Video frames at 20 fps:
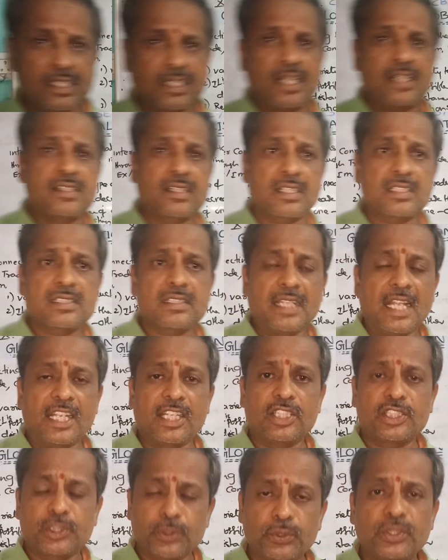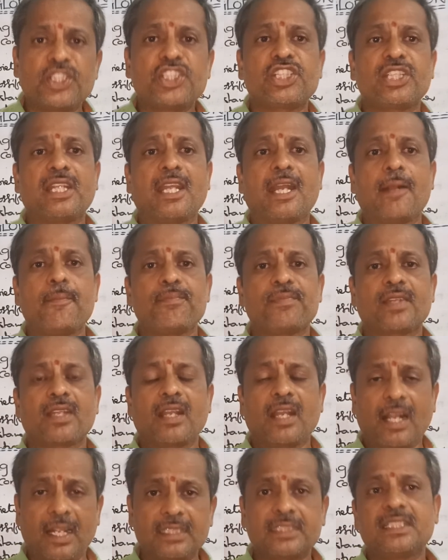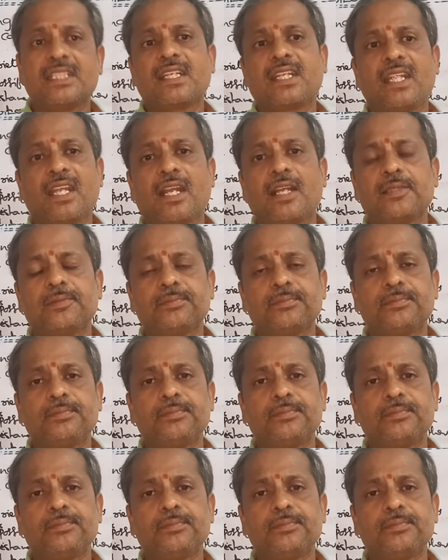countries like Tunisia, Algeria,